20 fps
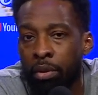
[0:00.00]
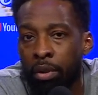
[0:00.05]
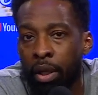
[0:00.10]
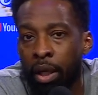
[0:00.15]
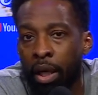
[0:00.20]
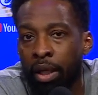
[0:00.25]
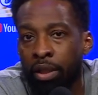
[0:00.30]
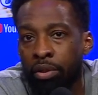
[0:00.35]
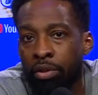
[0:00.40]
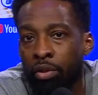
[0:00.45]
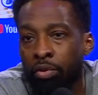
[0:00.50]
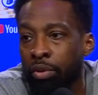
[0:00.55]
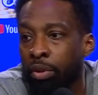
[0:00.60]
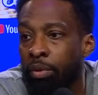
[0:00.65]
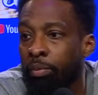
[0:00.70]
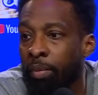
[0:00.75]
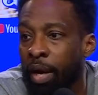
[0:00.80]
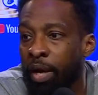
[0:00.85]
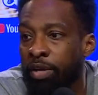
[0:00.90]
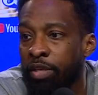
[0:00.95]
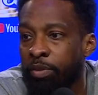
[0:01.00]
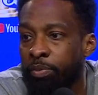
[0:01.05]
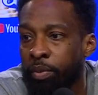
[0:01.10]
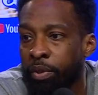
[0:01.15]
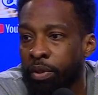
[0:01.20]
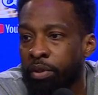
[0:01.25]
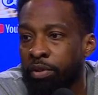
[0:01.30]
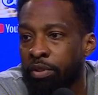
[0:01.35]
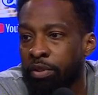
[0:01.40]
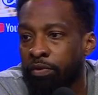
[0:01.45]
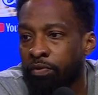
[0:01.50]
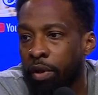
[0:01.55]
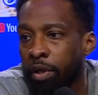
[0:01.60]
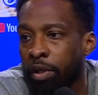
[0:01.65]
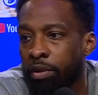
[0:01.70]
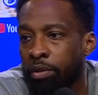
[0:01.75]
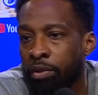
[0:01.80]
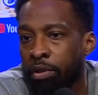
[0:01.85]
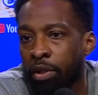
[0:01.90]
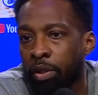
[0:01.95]
And I told them my experience as
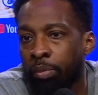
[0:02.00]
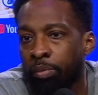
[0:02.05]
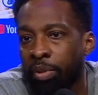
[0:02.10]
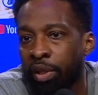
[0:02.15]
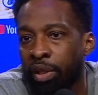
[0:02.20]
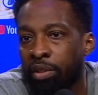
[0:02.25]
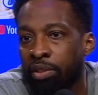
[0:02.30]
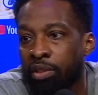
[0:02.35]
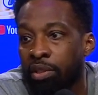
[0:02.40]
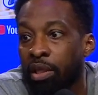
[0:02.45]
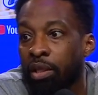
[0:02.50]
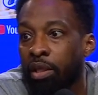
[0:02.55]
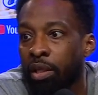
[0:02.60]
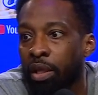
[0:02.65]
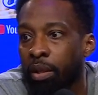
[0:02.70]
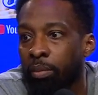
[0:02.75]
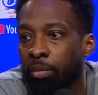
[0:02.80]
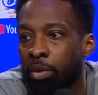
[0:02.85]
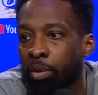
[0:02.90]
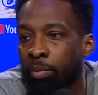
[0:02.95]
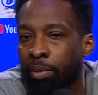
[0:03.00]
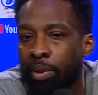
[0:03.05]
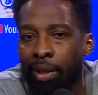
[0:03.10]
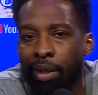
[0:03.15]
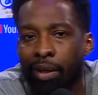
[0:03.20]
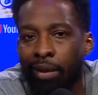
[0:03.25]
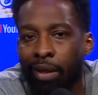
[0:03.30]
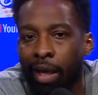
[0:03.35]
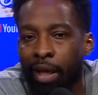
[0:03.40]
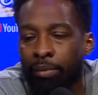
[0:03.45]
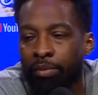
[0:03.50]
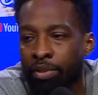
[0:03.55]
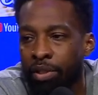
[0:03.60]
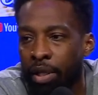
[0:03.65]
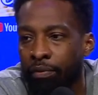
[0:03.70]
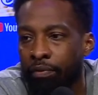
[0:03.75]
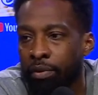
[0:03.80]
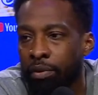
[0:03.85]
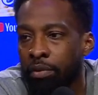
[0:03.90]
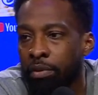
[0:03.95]
far as you know being stuck in that moment, that game
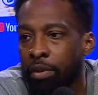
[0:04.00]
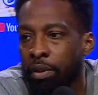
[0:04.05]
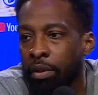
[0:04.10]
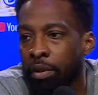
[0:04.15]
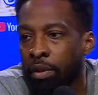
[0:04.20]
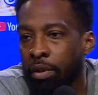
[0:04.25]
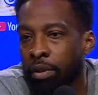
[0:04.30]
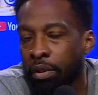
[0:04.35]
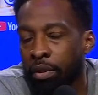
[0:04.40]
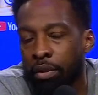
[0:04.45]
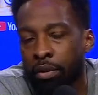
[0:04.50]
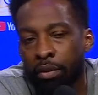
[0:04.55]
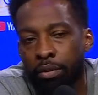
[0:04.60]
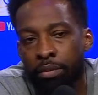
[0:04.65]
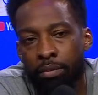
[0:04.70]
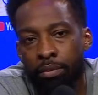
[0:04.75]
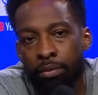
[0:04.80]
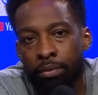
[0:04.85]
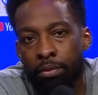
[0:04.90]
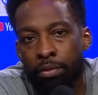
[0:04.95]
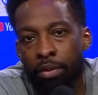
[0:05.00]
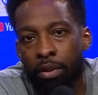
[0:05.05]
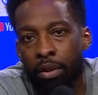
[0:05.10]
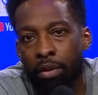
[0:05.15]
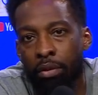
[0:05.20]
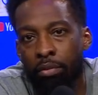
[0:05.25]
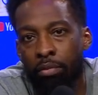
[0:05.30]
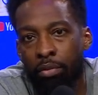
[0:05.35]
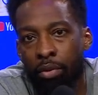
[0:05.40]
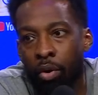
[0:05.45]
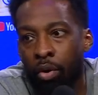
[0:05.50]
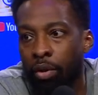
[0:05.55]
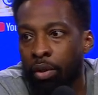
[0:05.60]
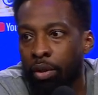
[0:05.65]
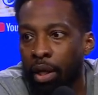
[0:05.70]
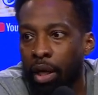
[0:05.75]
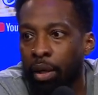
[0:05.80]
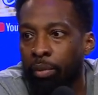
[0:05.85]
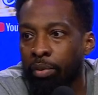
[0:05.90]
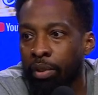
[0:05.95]
seven, um, you know,
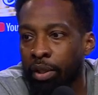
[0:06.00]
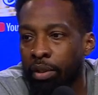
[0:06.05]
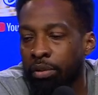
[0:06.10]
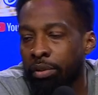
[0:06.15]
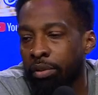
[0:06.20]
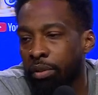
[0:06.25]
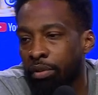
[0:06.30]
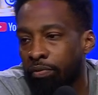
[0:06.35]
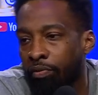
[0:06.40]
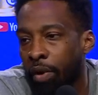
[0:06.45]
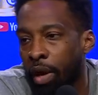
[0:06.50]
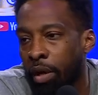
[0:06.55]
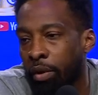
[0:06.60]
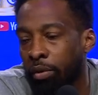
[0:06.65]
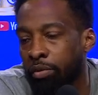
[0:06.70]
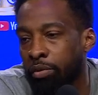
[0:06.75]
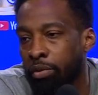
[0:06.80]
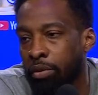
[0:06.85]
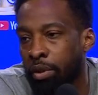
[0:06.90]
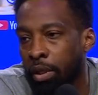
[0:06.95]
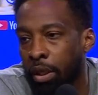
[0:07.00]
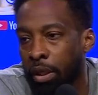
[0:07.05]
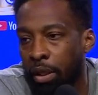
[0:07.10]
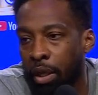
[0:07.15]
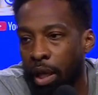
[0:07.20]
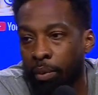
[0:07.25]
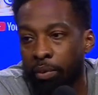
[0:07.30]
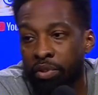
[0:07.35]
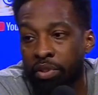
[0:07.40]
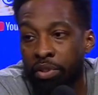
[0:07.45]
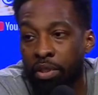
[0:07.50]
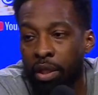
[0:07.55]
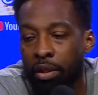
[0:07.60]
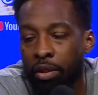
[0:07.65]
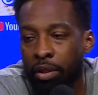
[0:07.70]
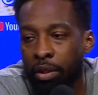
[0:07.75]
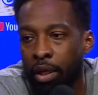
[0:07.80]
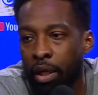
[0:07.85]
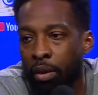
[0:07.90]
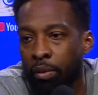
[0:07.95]
knowing that I'm getting to the finals. I was
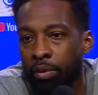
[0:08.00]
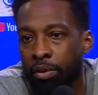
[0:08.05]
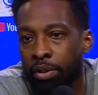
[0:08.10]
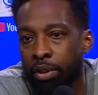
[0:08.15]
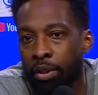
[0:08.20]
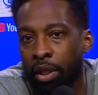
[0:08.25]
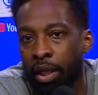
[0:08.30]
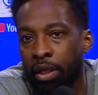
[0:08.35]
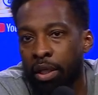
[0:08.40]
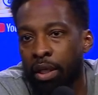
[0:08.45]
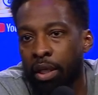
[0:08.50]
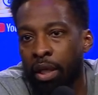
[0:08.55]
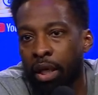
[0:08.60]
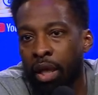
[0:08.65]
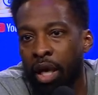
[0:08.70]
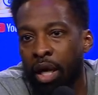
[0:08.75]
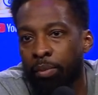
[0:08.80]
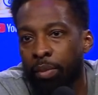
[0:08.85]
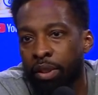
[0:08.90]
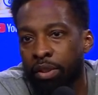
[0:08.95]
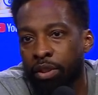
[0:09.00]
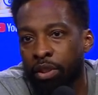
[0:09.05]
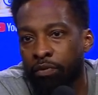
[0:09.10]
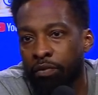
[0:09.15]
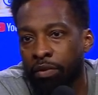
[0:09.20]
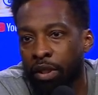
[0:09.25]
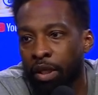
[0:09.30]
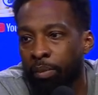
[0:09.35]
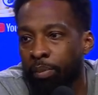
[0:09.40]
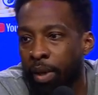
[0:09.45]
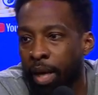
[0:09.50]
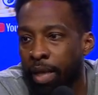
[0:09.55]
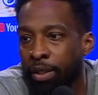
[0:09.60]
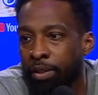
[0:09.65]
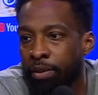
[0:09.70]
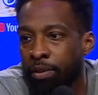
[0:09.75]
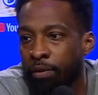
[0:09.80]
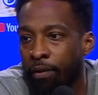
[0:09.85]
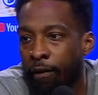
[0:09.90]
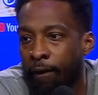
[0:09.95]
stuck there. I was I didn't allow myself to get
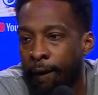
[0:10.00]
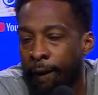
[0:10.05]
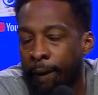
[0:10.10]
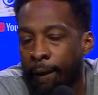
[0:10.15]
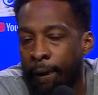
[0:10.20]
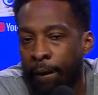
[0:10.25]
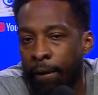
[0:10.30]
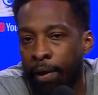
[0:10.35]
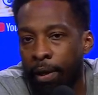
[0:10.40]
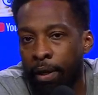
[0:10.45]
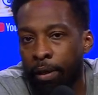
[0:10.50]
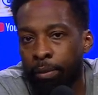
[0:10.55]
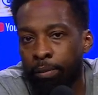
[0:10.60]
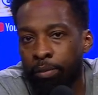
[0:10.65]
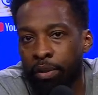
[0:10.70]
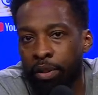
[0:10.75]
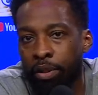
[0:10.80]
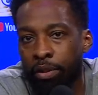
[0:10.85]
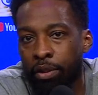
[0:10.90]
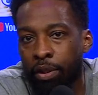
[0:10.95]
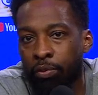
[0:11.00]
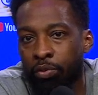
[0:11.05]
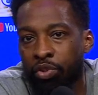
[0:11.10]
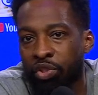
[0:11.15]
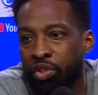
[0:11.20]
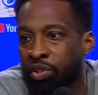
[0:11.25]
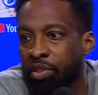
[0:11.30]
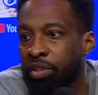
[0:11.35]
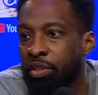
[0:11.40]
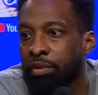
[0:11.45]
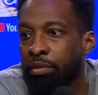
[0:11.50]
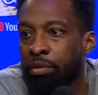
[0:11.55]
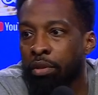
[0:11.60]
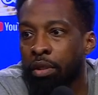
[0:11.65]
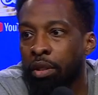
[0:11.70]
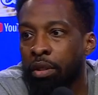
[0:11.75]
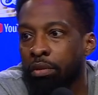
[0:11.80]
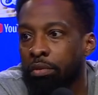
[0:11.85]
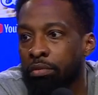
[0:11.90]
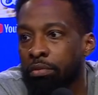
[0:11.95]
past it um, because I was just
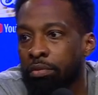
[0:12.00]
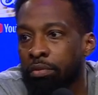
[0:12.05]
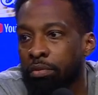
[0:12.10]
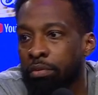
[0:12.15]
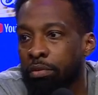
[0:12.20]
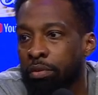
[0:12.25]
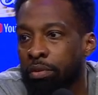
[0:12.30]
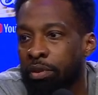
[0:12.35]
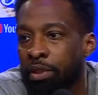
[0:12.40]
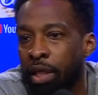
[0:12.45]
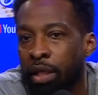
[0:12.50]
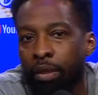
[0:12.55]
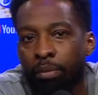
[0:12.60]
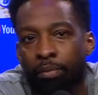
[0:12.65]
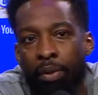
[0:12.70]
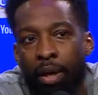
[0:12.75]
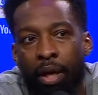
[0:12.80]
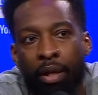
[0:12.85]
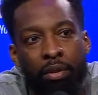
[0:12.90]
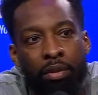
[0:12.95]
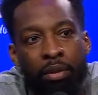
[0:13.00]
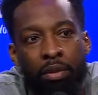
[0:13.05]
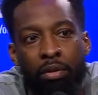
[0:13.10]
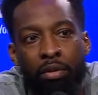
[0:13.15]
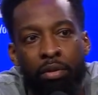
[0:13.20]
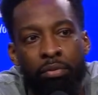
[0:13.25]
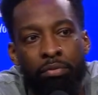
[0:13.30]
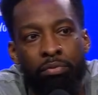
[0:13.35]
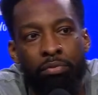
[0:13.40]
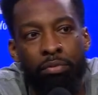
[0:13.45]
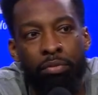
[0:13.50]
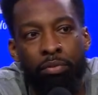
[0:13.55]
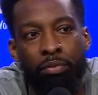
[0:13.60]
you know taken back. You know,